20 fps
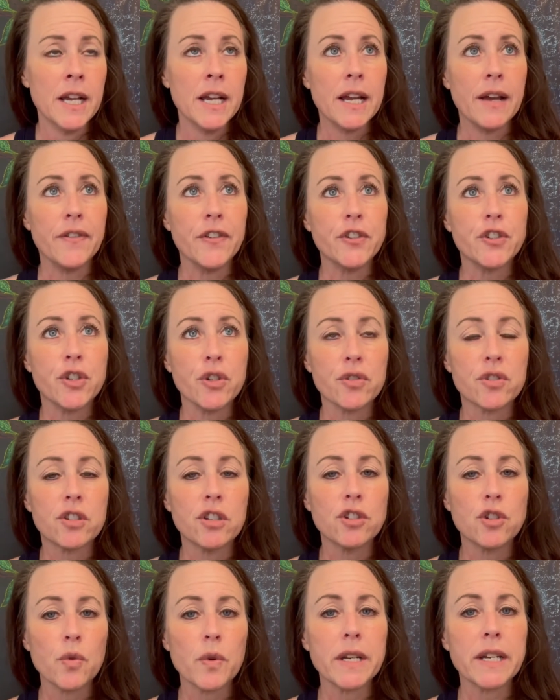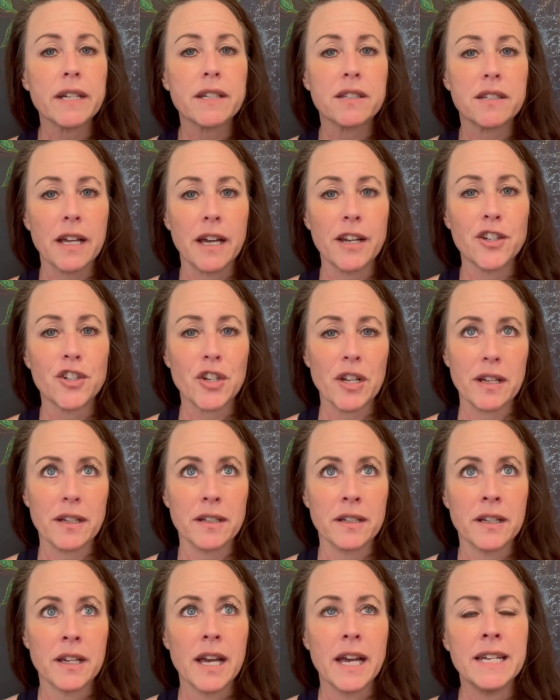If you choose to do an extension,
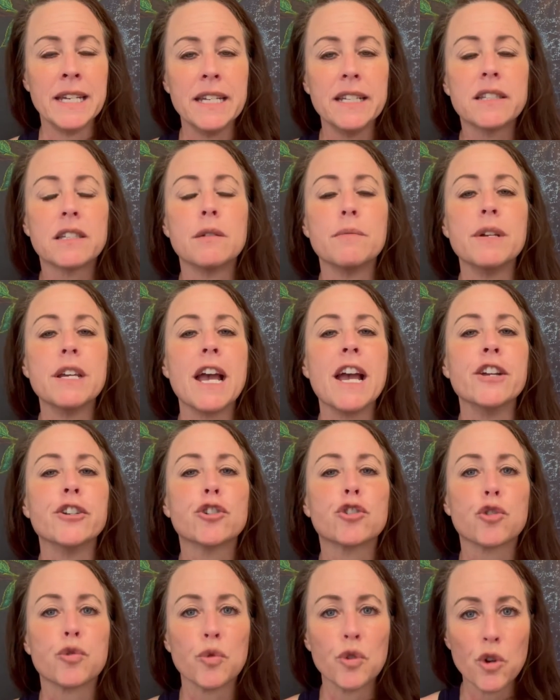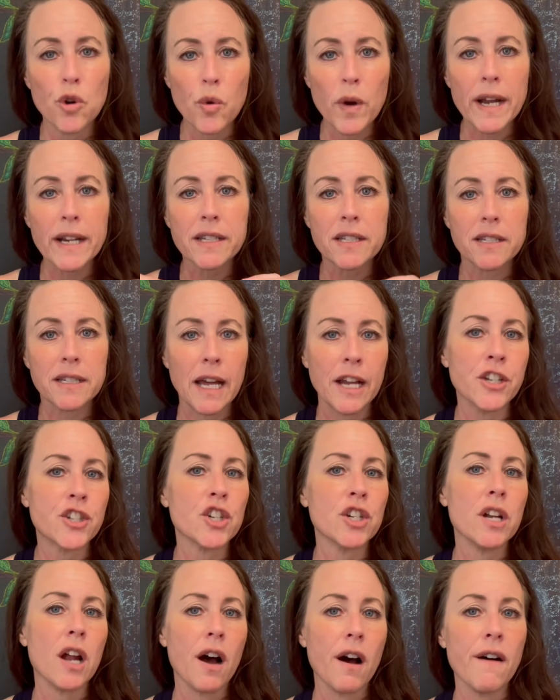it needs to be a true
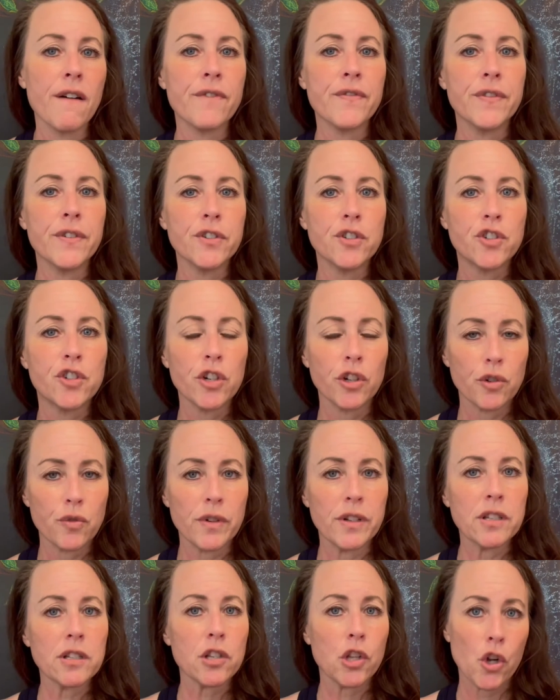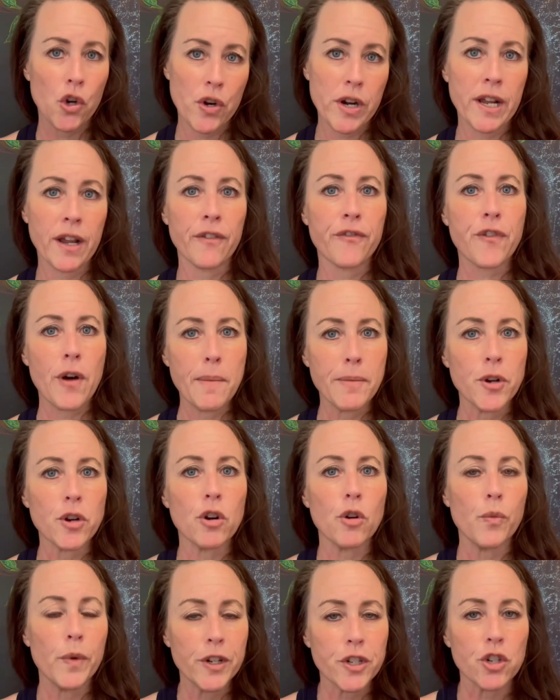extension of the children's learning from
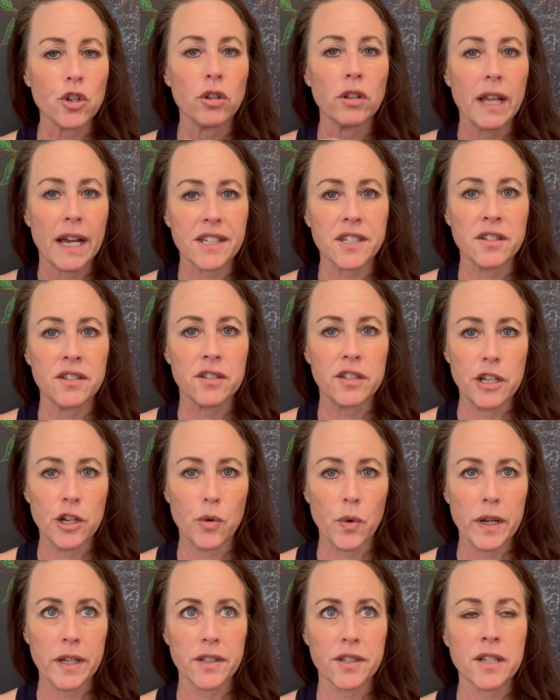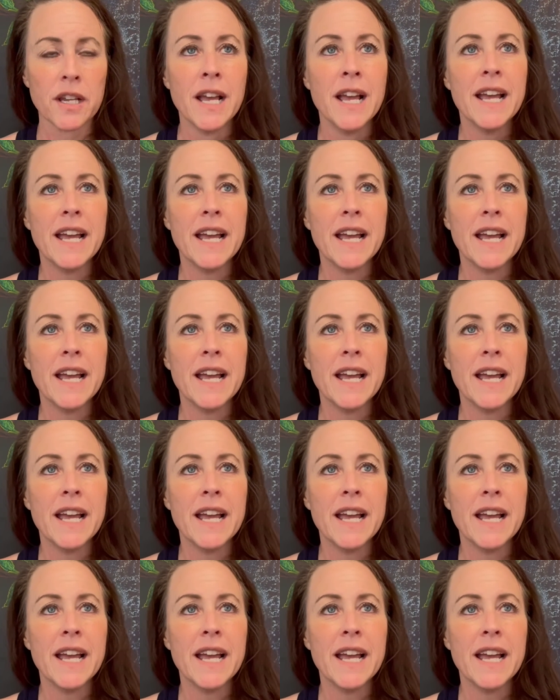your original lesson sequence.